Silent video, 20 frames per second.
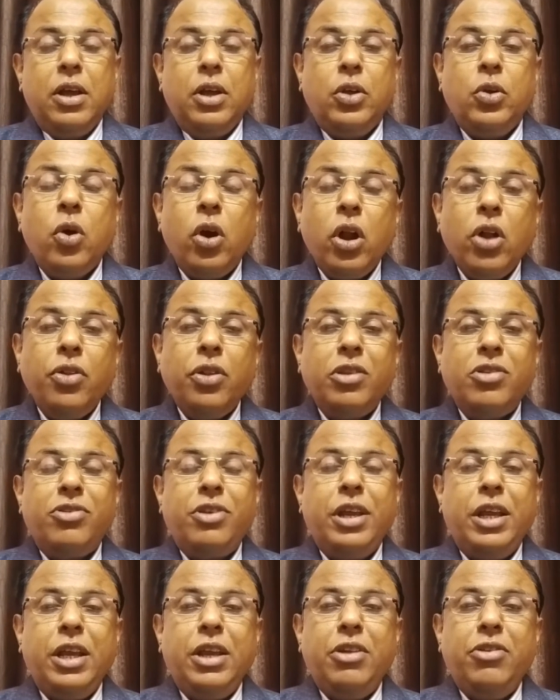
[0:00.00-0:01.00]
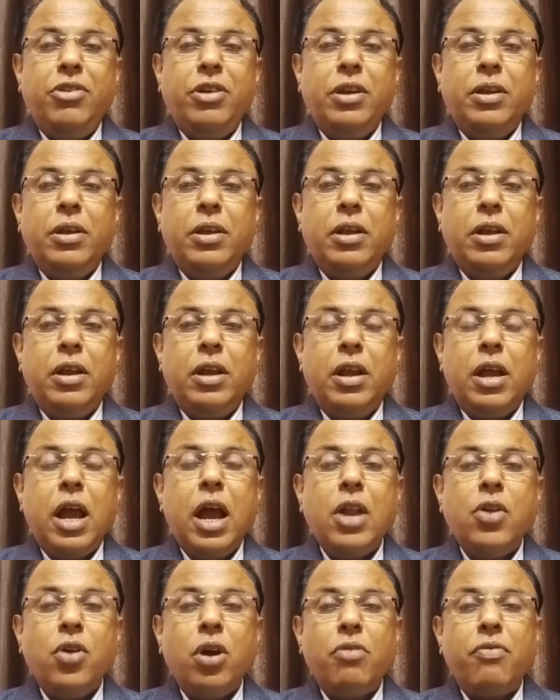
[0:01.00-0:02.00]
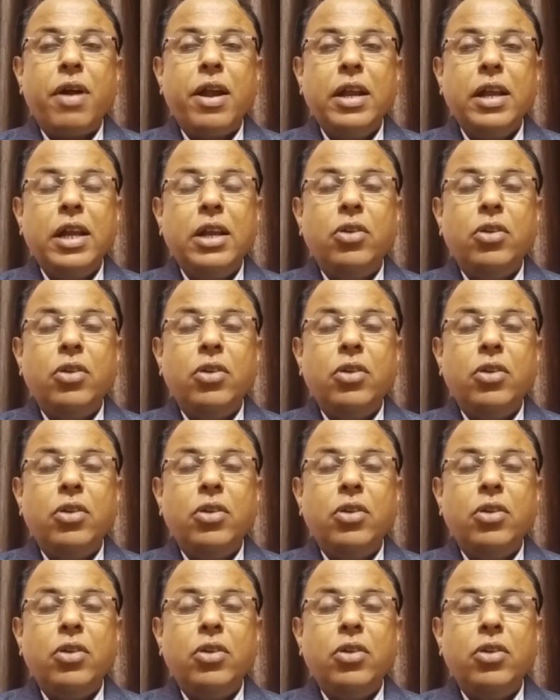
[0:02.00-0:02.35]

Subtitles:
You are on the stage and you are finding